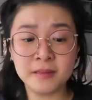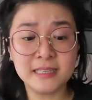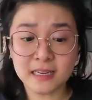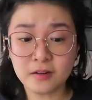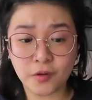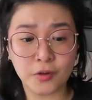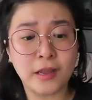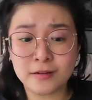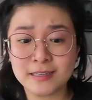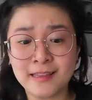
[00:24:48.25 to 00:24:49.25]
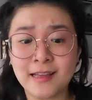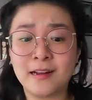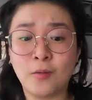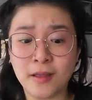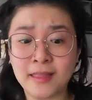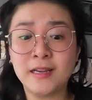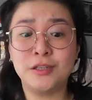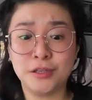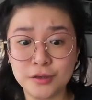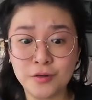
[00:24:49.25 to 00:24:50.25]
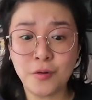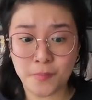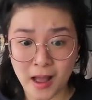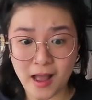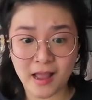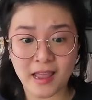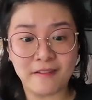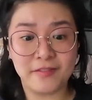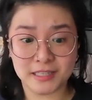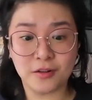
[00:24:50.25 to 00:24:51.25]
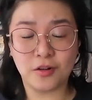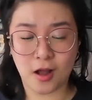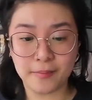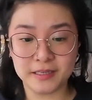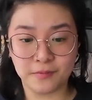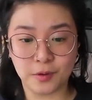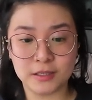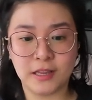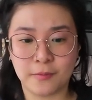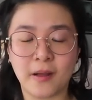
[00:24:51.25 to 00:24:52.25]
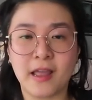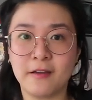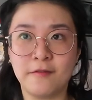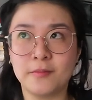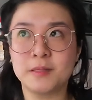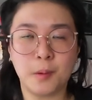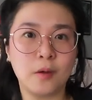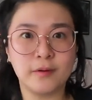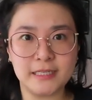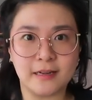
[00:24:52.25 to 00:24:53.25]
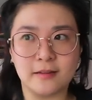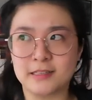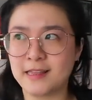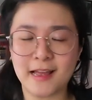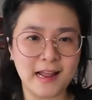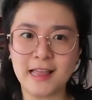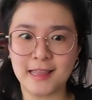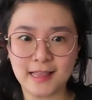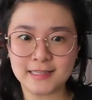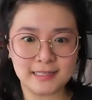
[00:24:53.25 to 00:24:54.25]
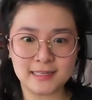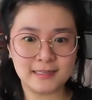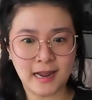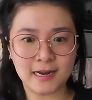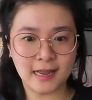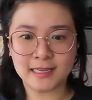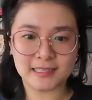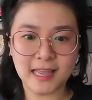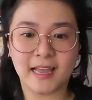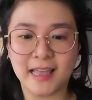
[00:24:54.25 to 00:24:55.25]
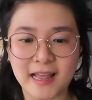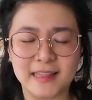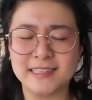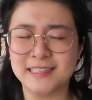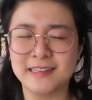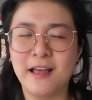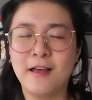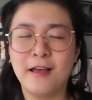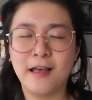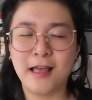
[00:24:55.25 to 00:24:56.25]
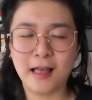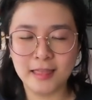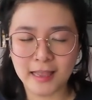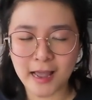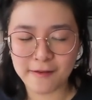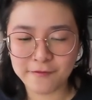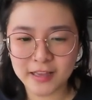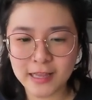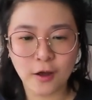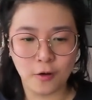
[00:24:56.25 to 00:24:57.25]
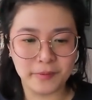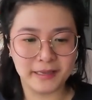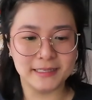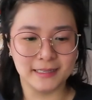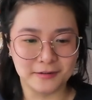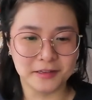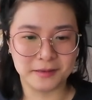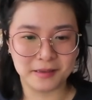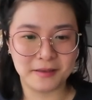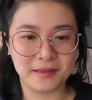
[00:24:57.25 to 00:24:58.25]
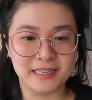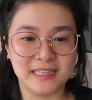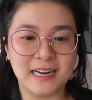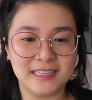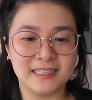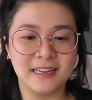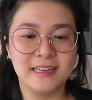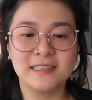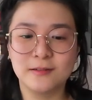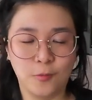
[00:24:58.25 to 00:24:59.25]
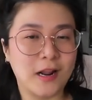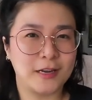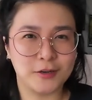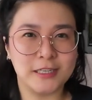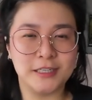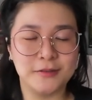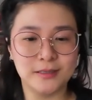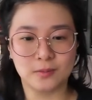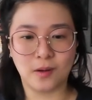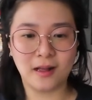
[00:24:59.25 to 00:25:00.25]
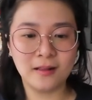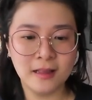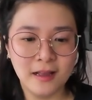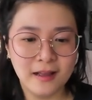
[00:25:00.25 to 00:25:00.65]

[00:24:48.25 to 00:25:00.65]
Second of all, they're saying that when they do buy physical copies of books, they're buying from small retailers. And that I think that's a, a nice thing. Again, this is like I feel like OP is literally me because that is what I try to do as well.